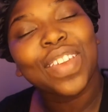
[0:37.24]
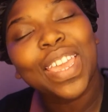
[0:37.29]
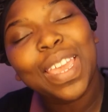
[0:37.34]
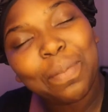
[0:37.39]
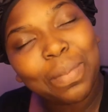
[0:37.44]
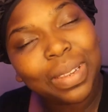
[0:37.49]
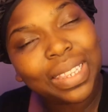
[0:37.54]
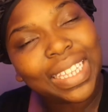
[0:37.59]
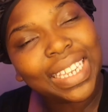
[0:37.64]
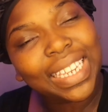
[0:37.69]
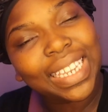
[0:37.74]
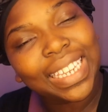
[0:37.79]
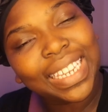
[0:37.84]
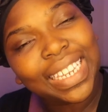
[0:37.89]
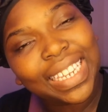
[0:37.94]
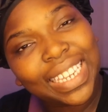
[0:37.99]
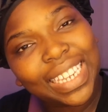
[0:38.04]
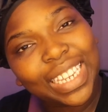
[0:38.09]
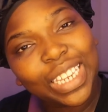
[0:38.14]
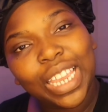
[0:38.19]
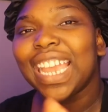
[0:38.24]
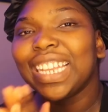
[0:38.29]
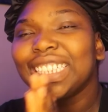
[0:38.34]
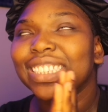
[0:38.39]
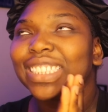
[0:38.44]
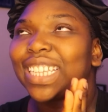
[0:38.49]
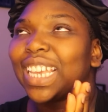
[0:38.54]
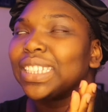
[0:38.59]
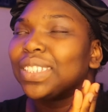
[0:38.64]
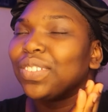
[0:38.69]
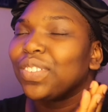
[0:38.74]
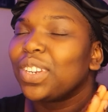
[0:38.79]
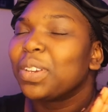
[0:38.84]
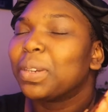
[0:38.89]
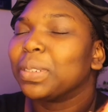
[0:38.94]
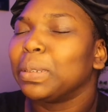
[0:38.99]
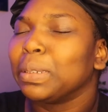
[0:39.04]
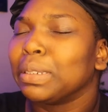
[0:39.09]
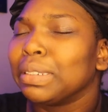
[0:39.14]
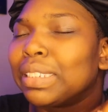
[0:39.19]
family. In today's
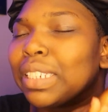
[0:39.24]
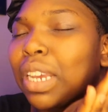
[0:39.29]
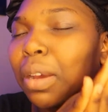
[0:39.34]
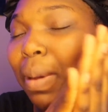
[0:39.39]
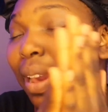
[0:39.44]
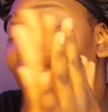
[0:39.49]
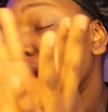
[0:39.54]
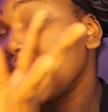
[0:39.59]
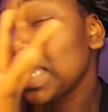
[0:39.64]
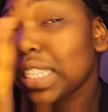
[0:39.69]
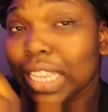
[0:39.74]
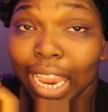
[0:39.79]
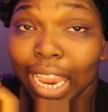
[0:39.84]
video, as you can tell by that